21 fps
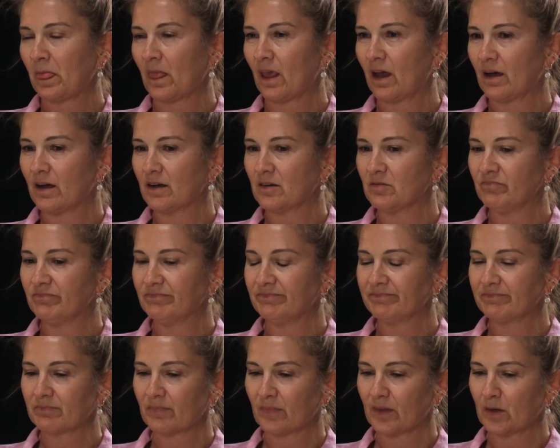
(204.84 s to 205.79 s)

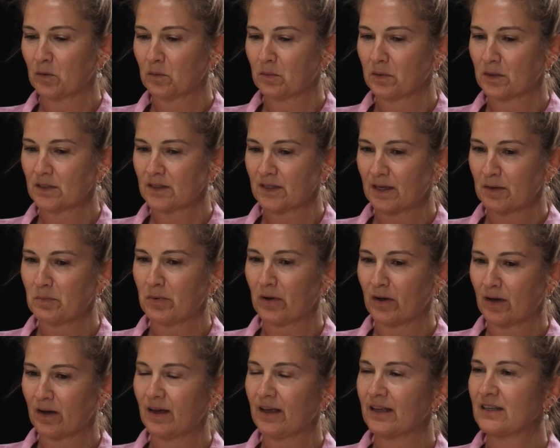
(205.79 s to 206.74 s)
and
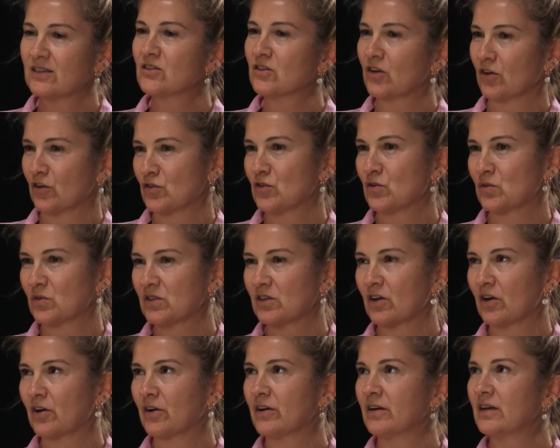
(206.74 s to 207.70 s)
social.
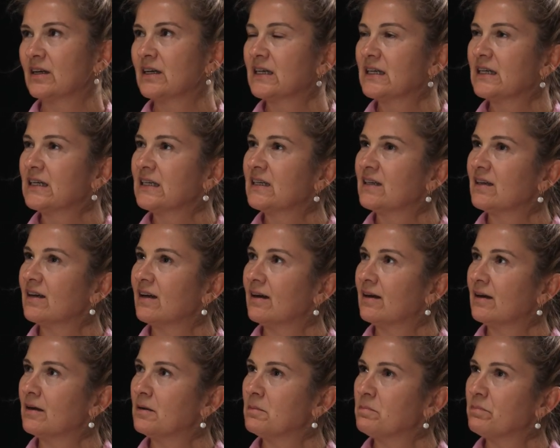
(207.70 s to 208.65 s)
So,
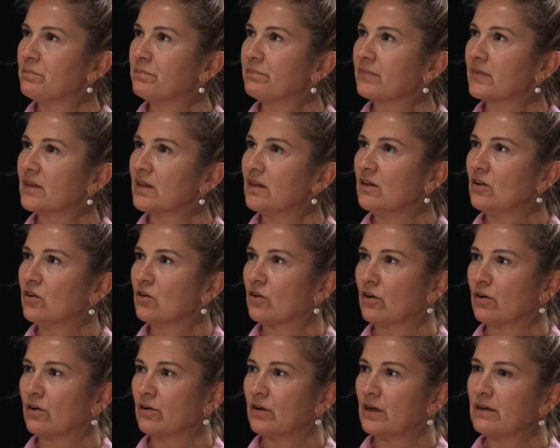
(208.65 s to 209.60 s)

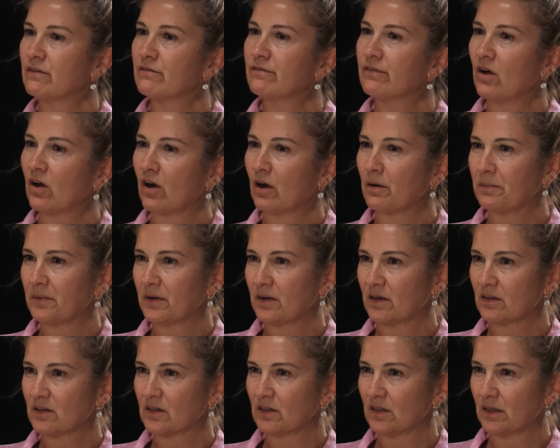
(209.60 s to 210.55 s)

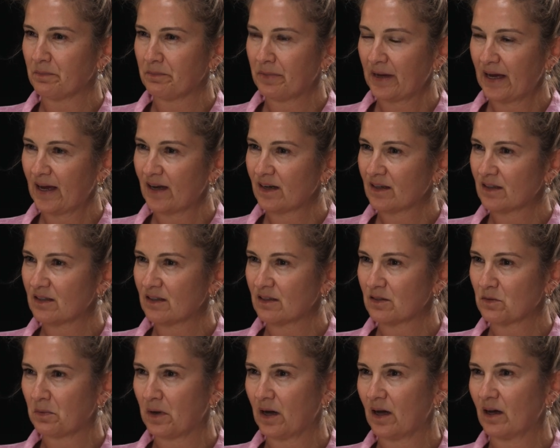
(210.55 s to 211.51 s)
environmental impacts
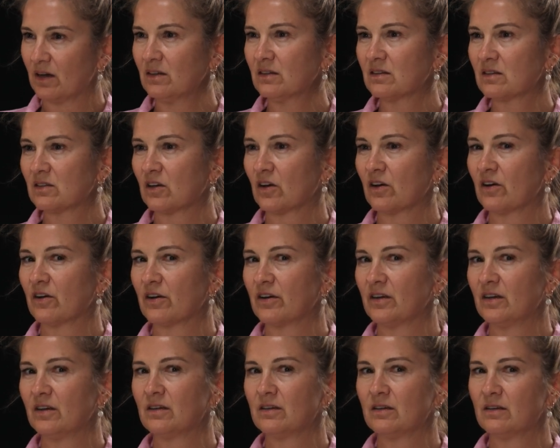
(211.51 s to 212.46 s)
as well. So
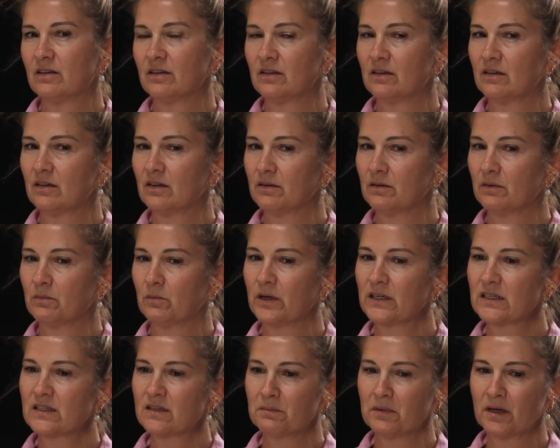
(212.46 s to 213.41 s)

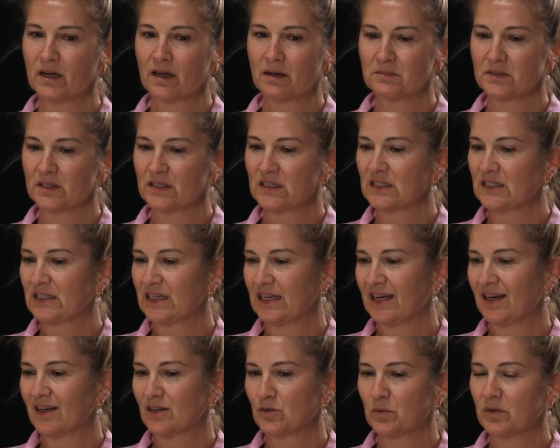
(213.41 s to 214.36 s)
when someone comes in to see
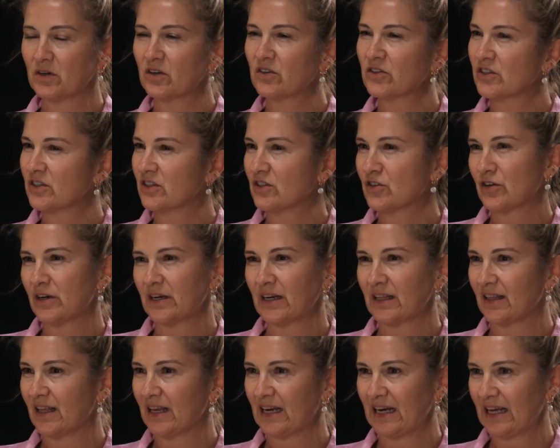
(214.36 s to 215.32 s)
us, we're not just
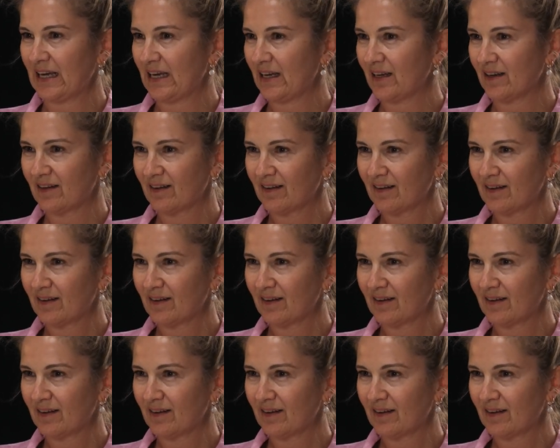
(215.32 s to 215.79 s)
treating their knee.